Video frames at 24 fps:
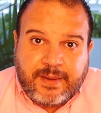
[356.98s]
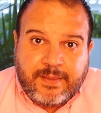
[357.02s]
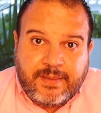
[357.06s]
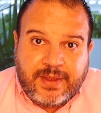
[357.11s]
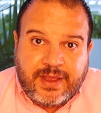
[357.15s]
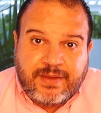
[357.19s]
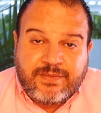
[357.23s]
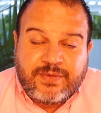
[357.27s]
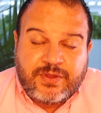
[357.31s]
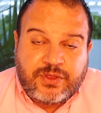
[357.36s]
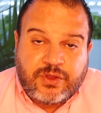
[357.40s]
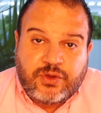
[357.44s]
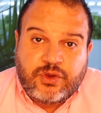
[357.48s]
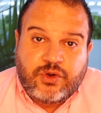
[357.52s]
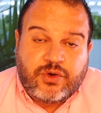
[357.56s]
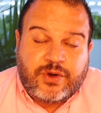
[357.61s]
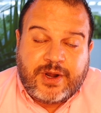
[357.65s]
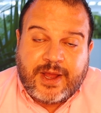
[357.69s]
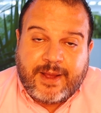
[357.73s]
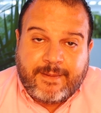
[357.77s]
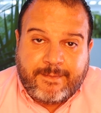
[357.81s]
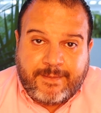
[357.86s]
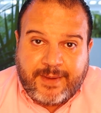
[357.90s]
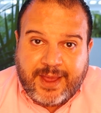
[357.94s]
even though you're
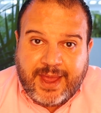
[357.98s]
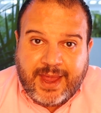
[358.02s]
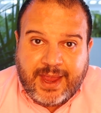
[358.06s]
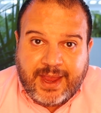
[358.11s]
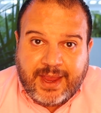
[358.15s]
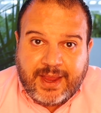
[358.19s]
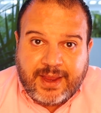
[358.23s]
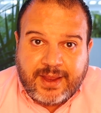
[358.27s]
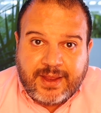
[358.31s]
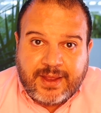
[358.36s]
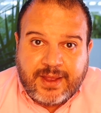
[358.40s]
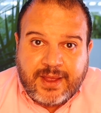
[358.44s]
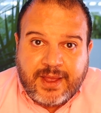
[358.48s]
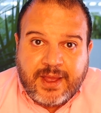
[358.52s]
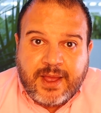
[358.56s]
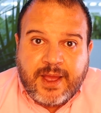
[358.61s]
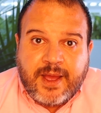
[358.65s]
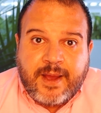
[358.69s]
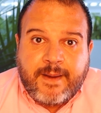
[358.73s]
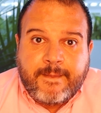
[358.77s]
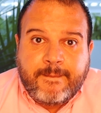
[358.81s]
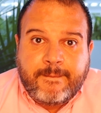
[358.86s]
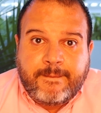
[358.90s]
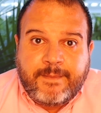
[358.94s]
not paying,
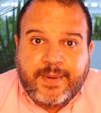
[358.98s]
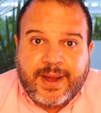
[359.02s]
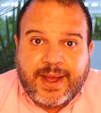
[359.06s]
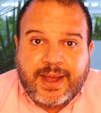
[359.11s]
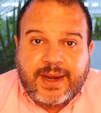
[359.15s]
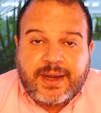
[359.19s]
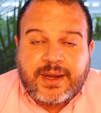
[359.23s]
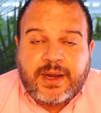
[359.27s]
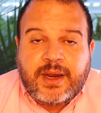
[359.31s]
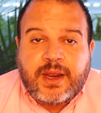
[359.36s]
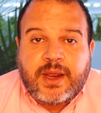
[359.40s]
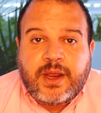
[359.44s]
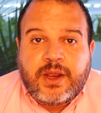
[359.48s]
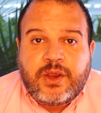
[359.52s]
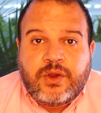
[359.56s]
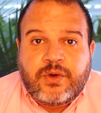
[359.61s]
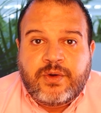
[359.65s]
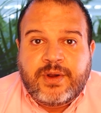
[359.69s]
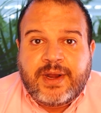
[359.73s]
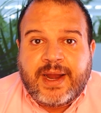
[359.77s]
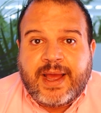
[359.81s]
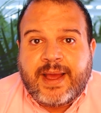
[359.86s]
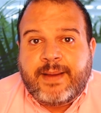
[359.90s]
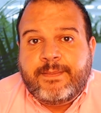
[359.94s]
but
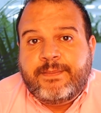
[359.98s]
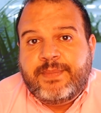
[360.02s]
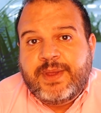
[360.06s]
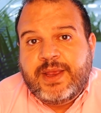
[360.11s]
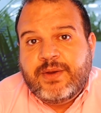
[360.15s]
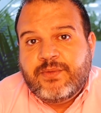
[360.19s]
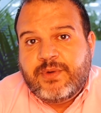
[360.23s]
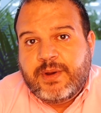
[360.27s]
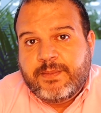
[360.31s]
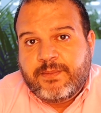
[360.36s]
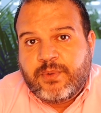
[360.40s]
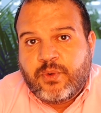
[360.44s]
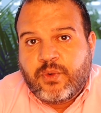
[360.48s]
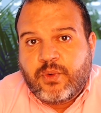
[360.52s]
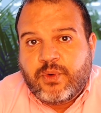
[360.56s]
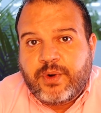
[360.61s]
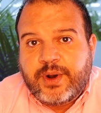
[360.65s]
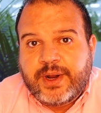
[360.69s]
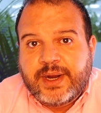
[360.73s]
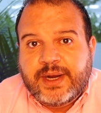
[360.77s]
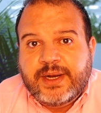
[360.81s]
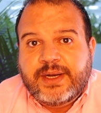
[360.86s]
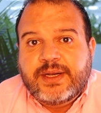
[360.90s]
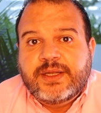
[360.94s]
you're not being
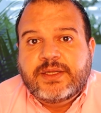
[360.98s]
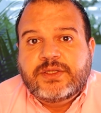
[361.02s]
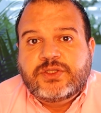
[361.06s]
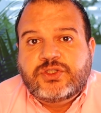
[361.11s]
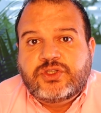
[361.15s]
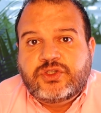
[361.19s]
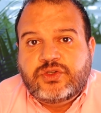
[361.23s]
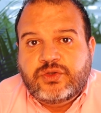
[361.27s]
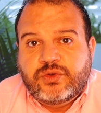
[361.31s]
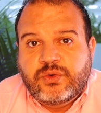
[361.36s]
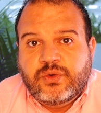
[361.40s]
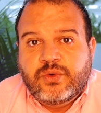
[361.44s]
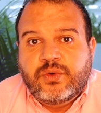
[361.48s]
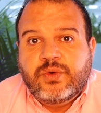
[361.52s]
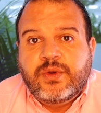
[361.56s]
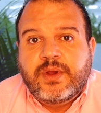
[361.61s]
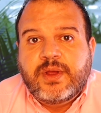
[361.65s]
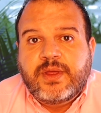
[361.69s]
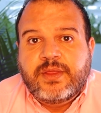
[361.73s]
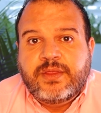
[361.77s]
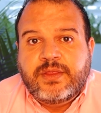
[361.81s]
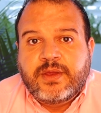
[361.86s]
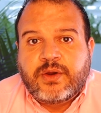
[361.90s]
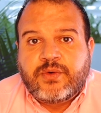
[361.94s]
reported to
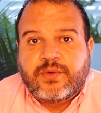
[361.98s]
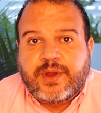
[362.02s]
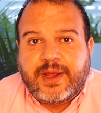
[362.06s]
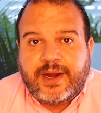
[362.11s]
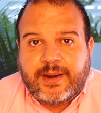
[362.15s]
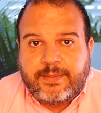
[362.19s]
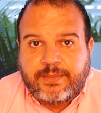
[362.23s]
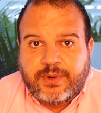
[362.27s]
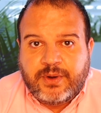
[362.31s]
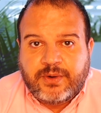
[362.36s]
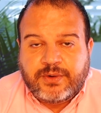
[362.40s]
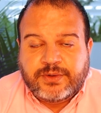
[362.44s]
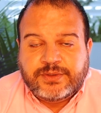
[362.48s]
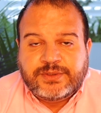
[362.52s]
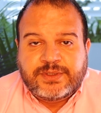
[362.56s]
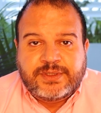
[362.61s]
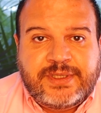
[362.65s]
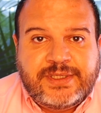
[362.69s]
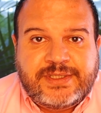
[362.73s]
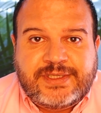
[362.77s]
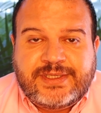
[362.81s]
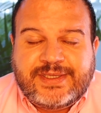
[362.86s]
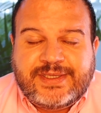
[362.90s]
the credit bureaus. This